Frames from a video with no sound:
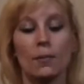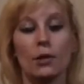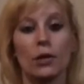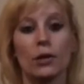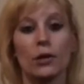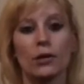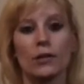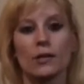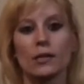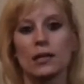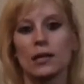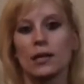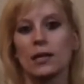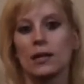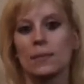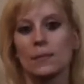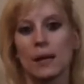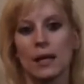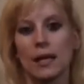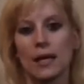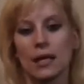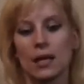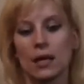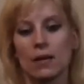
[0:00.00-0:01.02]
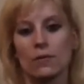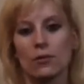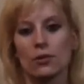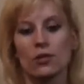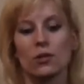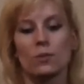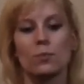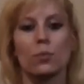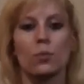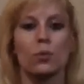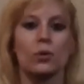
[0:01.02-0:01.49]
You can also get them at any of your
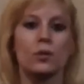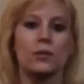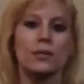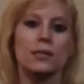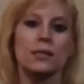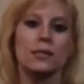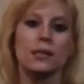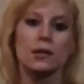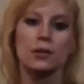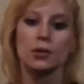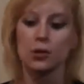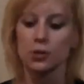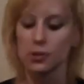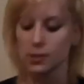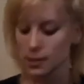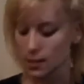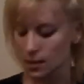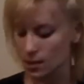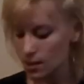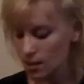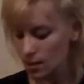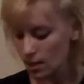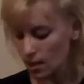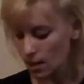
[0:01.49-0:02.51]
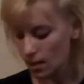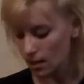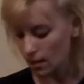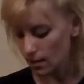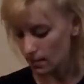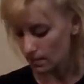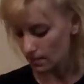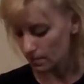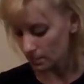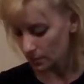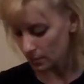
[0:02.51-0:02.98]
sports centers.
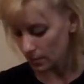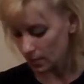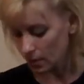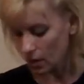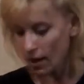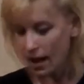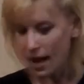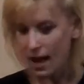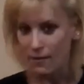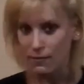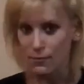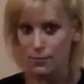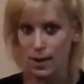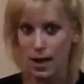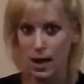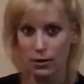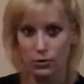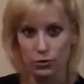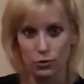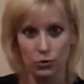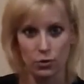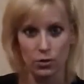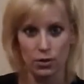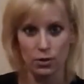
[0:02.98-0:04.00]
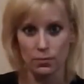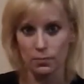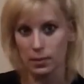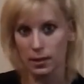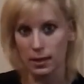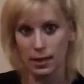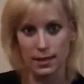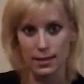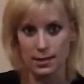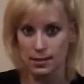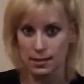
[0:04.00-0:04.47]
They'll have them outdoor
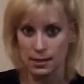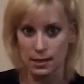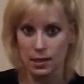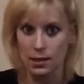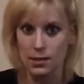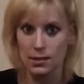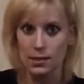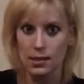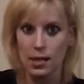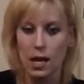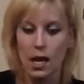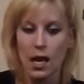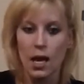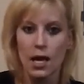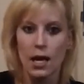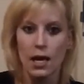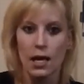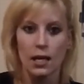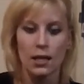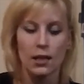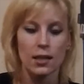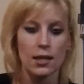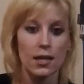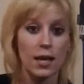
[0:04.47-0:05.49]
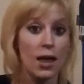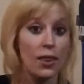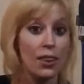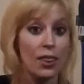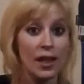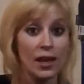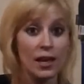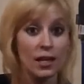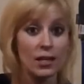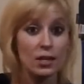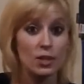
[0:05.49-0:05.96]
places in the
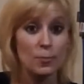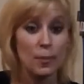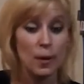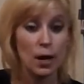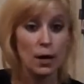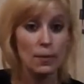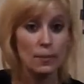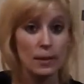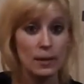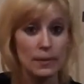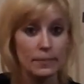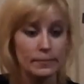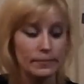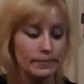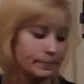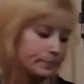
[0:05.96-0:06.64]
athletic department.